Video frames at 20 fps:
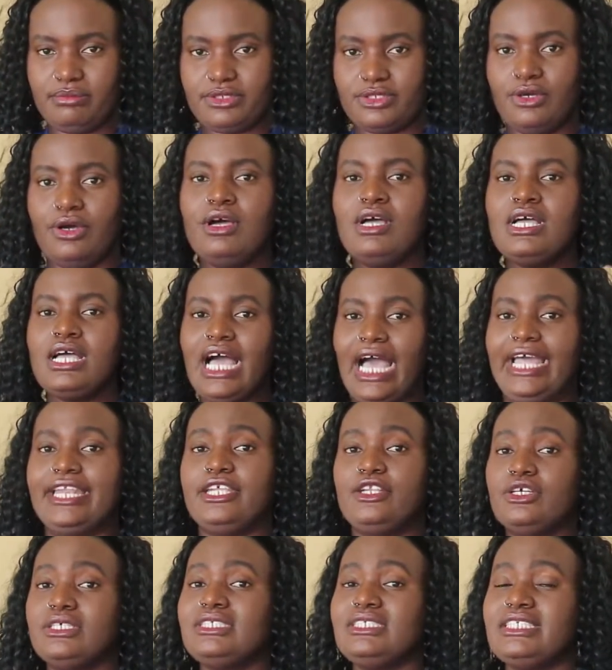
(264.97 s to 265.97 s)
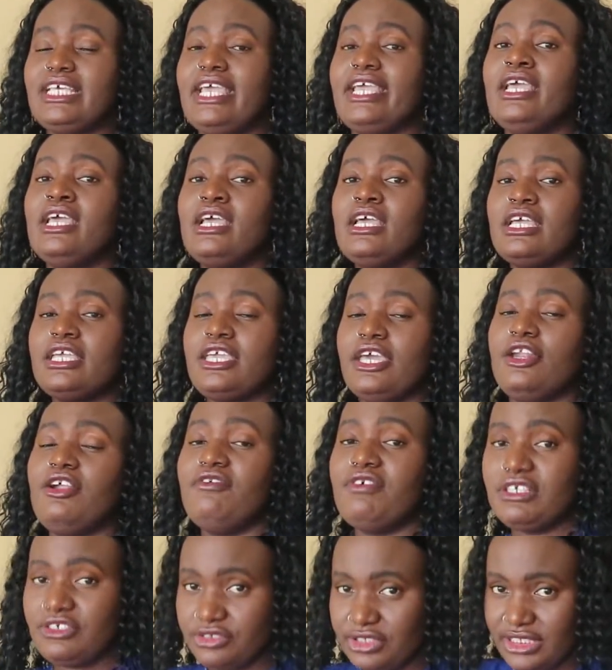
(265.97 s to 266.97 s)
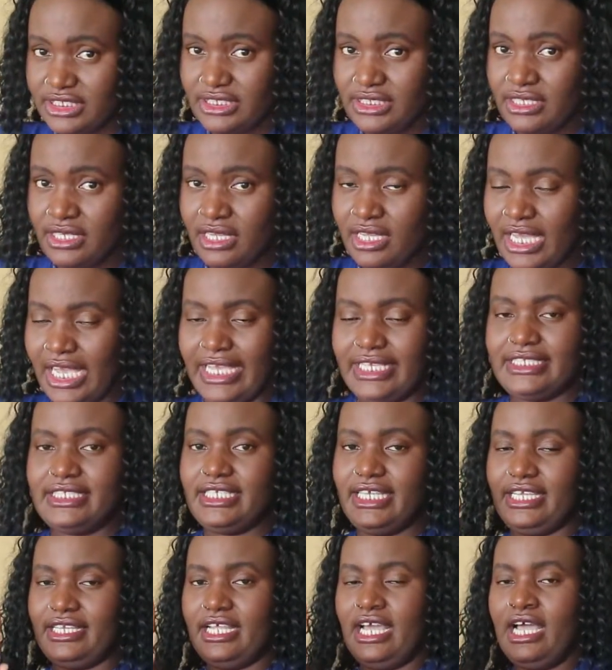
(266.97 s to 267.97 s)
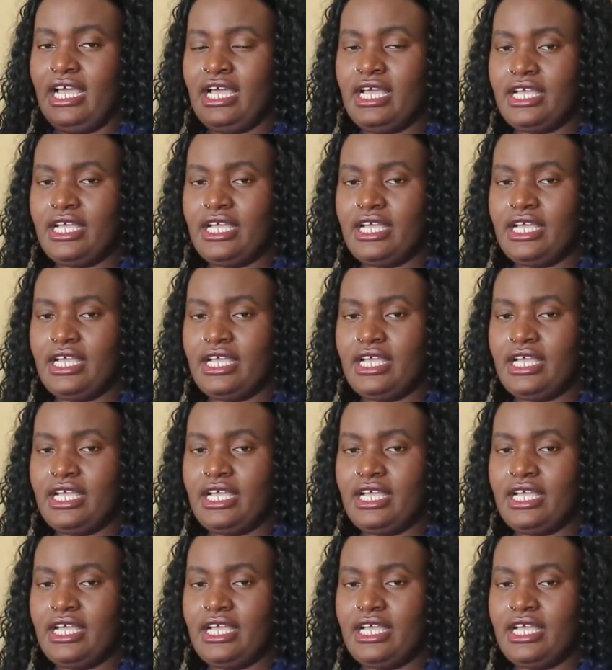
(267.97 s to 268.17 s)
So I did not say get overdressed, I said